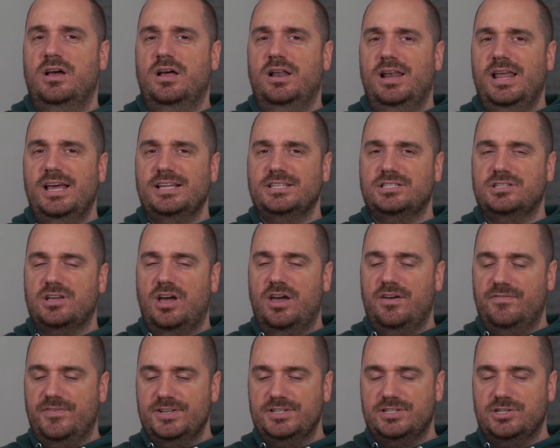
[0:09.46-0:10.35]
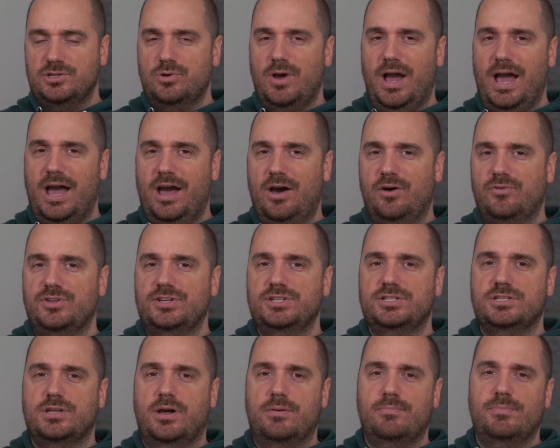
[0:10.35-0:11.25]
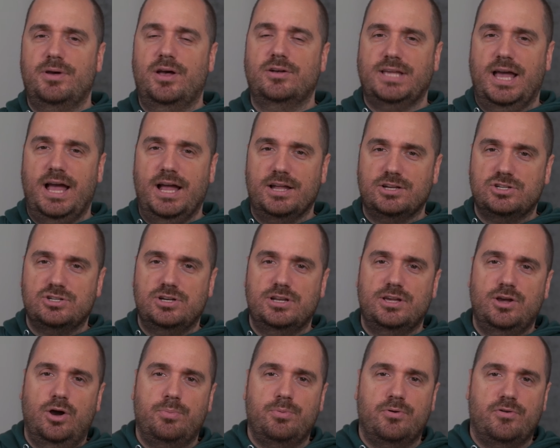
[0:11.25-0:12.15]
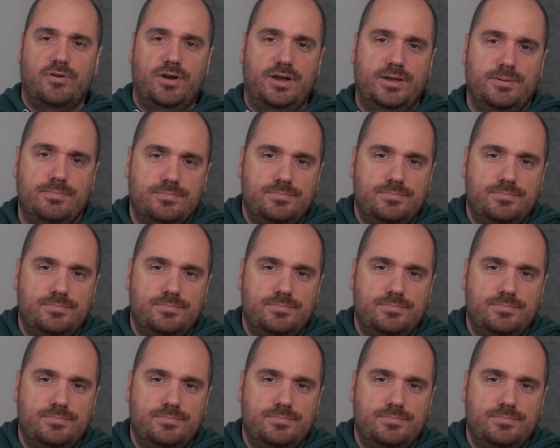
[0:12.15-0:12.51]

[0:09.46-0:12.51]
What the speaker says: let's dive into how these dumbbells actually operate.